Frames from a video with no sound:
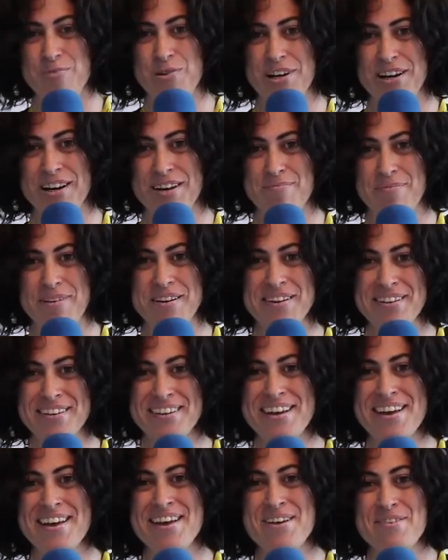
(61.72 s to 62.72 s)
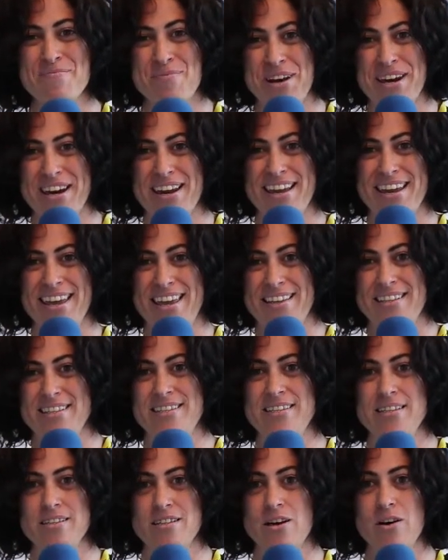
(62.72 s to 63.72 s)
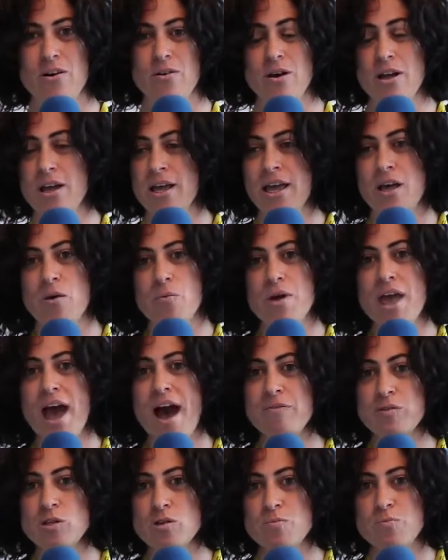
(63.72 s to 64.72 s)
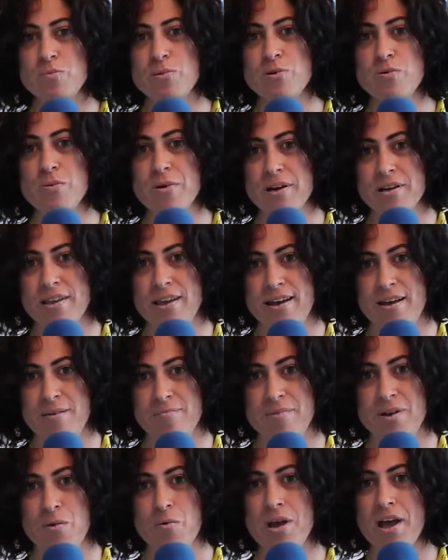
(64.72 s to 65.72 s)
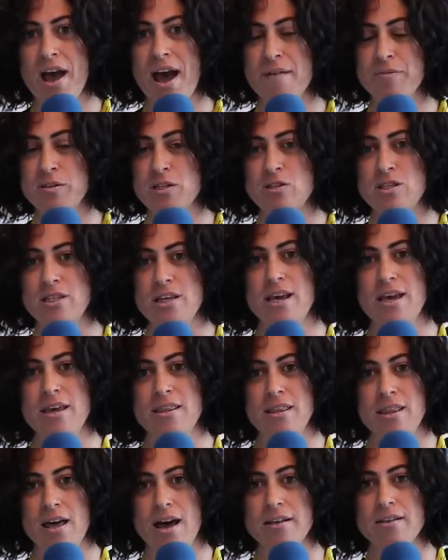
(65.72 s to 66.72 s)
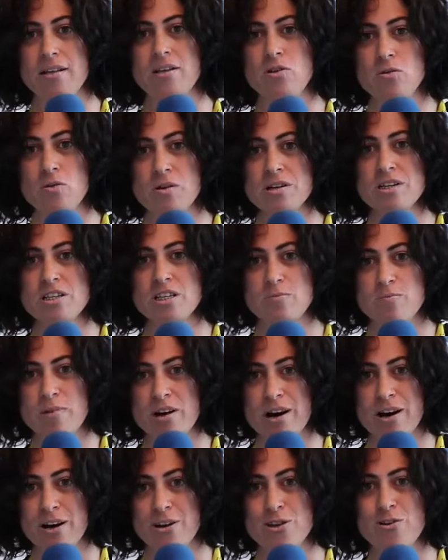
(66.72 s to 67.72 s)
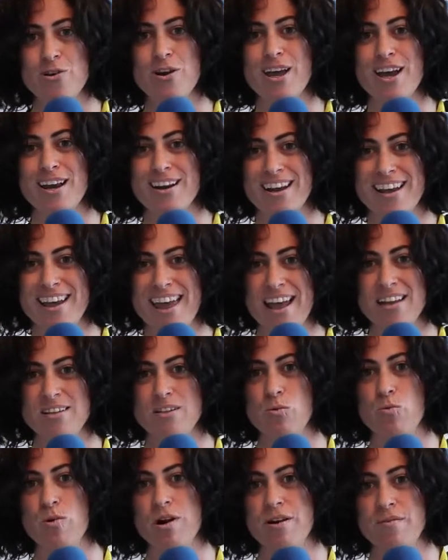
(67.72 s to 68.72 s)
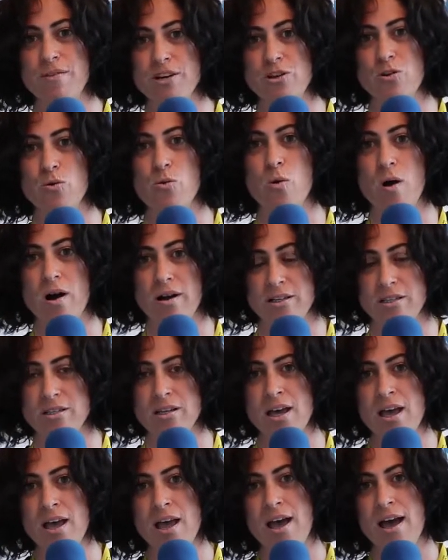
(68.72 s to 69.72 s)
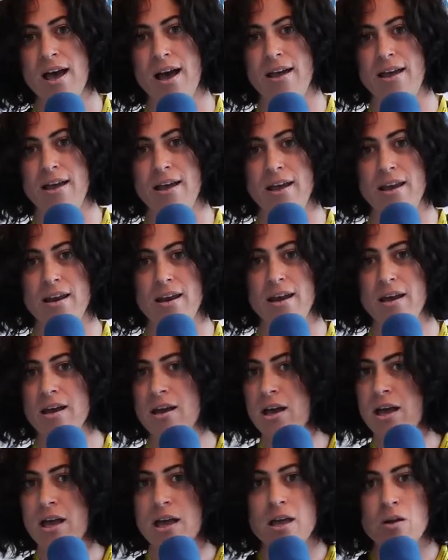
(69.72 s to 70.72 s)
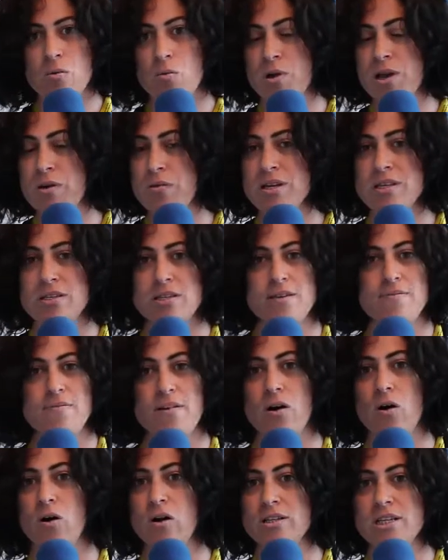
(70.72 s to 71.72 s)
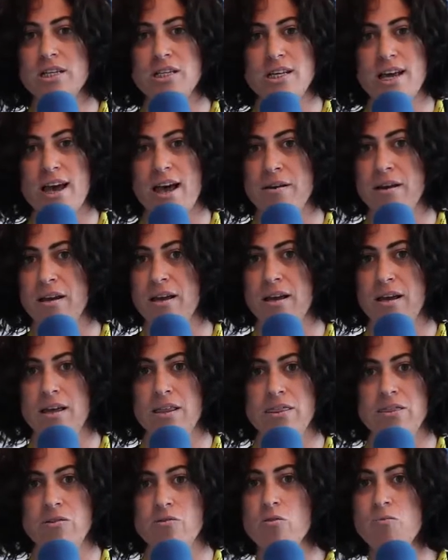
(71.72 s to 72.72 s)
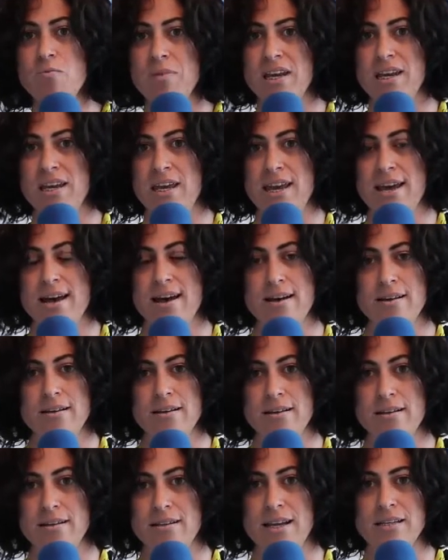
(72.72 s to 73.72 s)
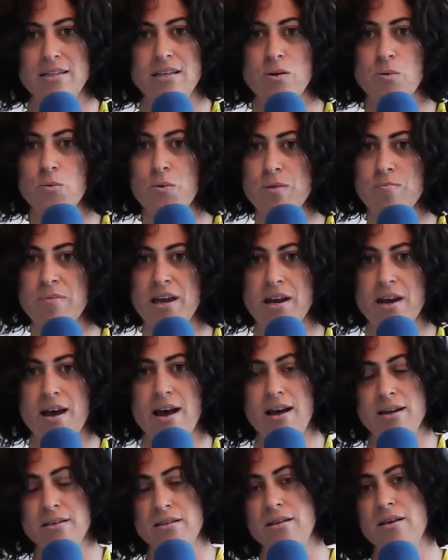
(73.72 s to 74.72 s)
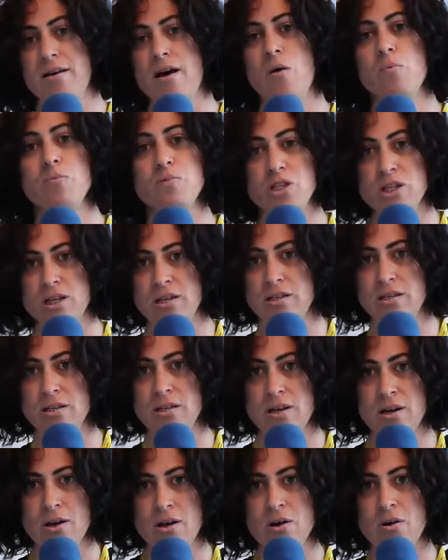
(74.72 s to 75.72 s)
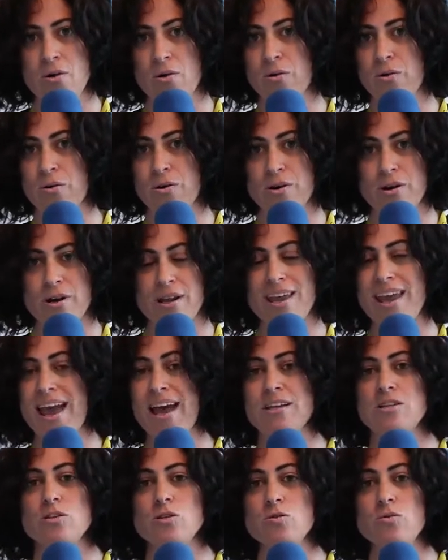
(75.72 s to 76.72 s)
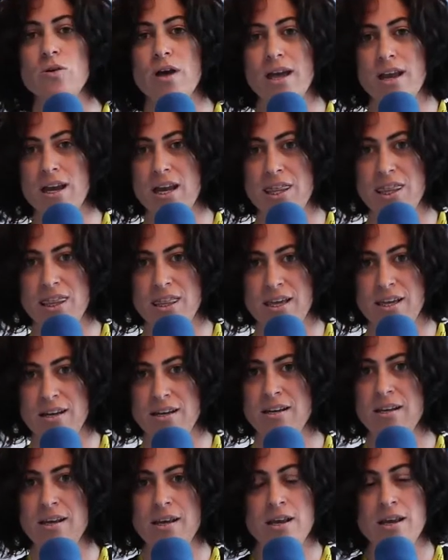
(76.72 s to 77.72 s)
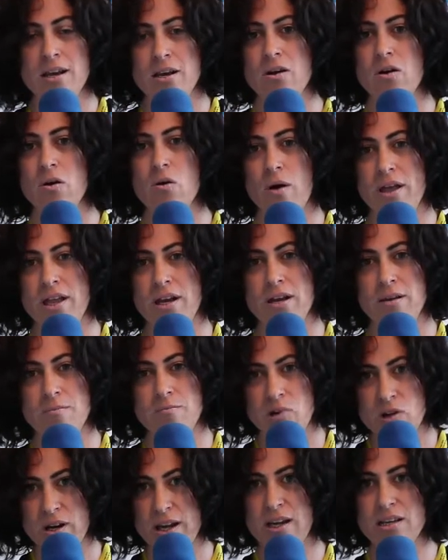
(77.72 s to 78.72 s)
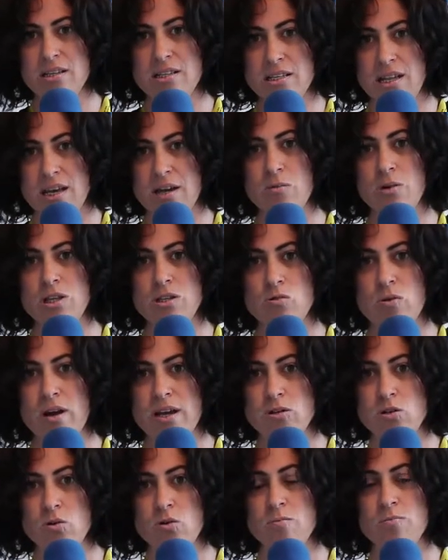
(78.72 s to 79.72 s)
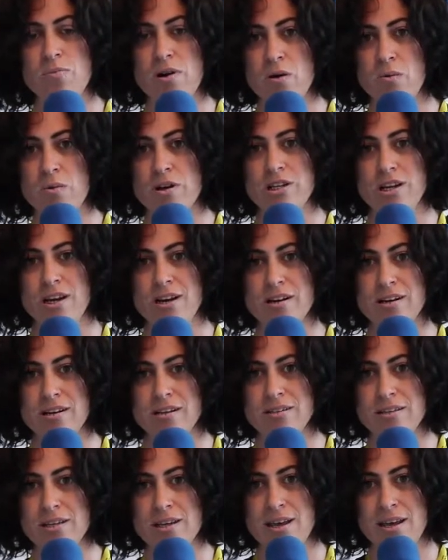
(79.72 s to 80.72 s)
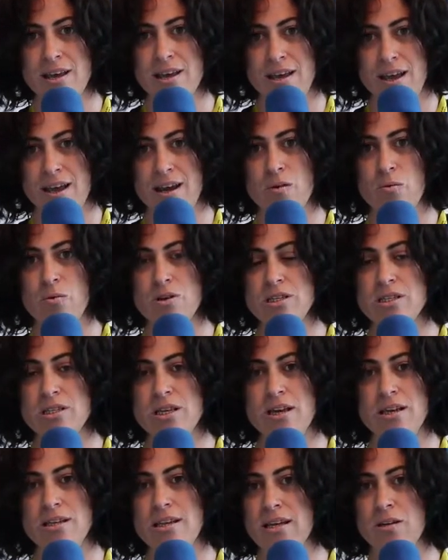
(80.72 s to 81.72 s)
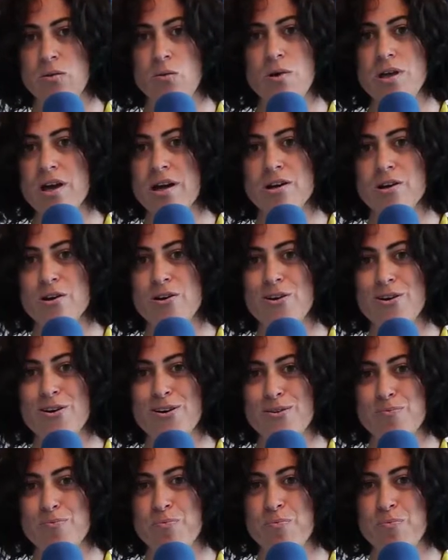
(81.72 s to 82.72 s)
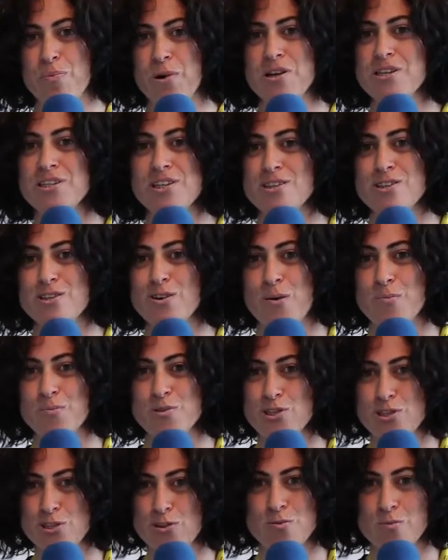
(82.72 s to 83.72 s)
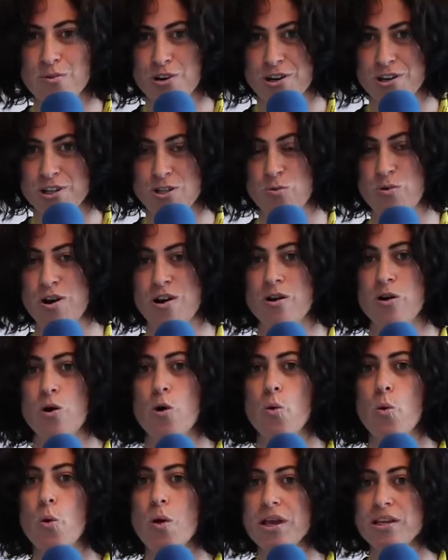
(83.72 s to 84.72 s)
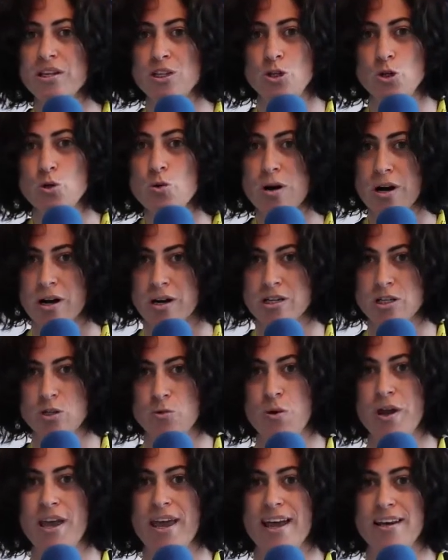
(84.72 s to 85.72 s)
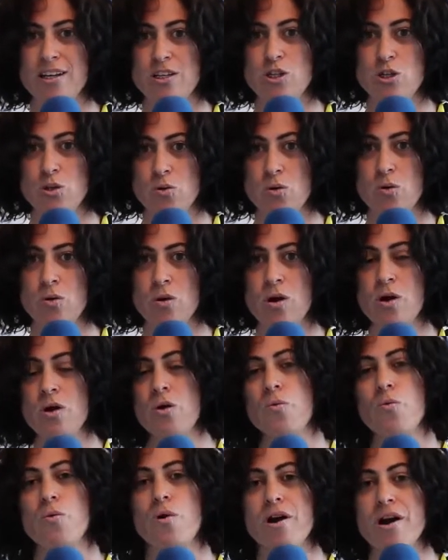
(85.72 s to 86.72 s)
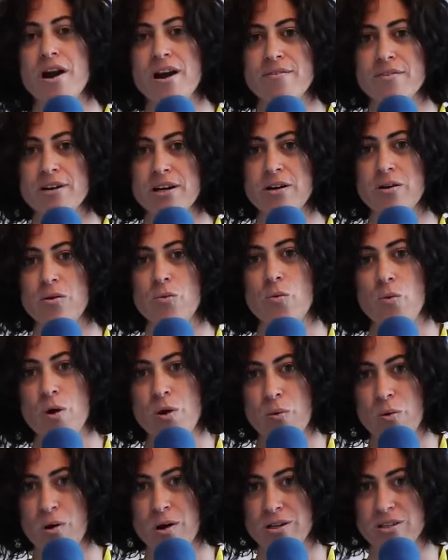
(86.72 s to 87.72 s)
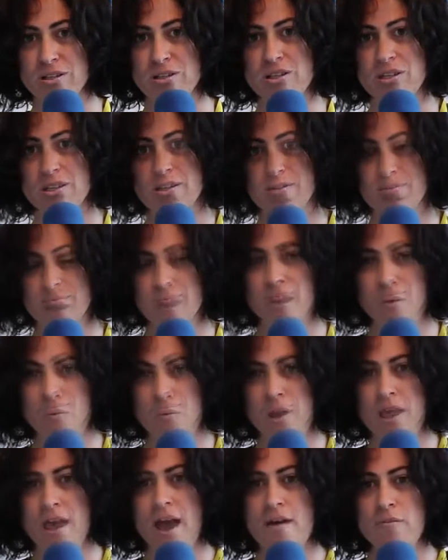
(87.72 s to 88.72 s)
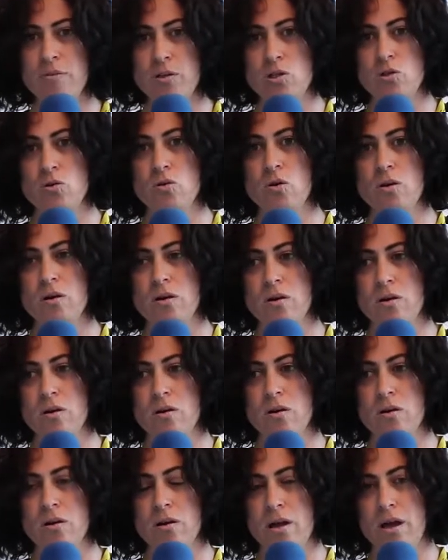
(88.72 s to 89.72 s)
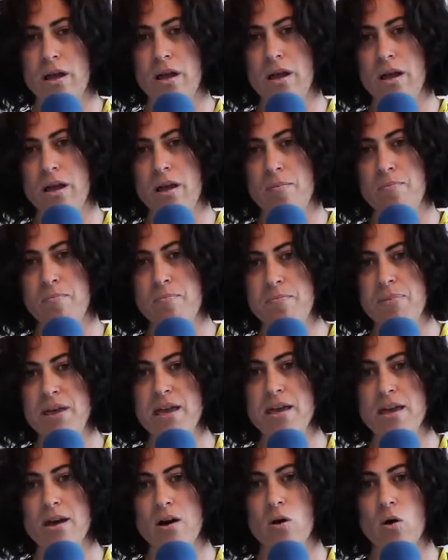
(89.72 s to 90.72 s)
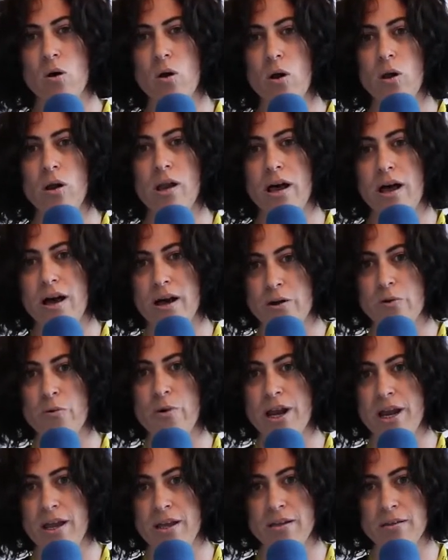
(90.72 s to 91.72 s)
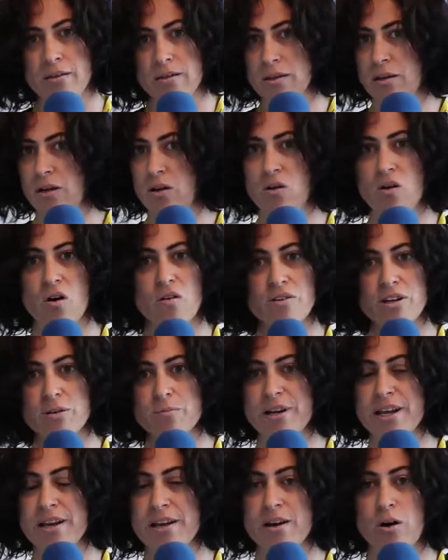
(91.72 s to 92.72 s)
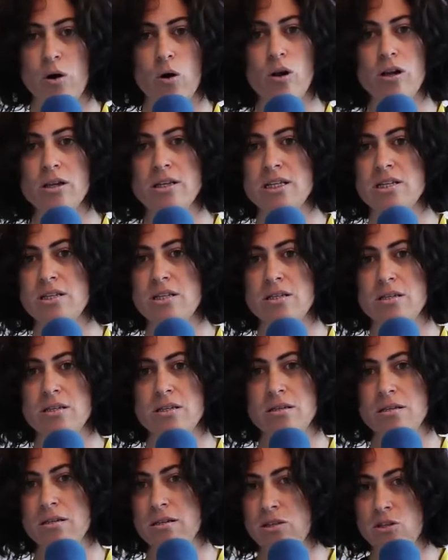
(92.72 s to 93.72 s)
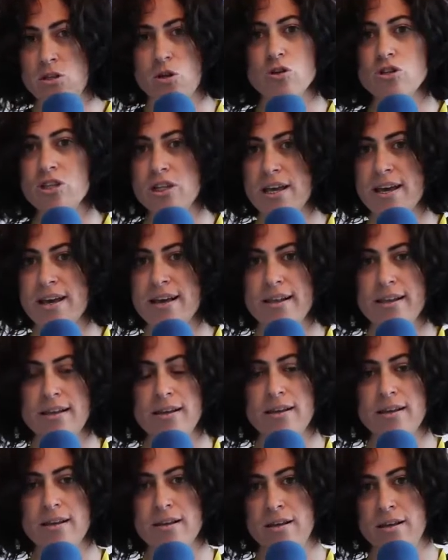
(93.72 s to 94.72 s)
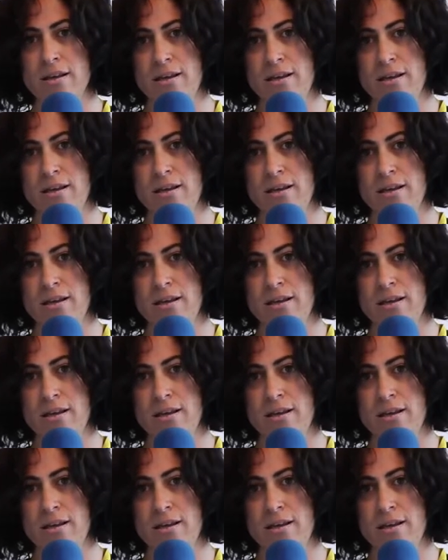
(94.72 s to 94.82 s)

pretty, pretty kids. So we have to empower them. We have to say that you are smart, you can get whatever you want. And we receive all the time uh, through media that the women has an object or can do anything. No, in Mujeres Tech we try to empower the girls, and we say that we are not princess consumers, we are queen doers, we can do whatever we want. We have to uh, be all agree, government, all this social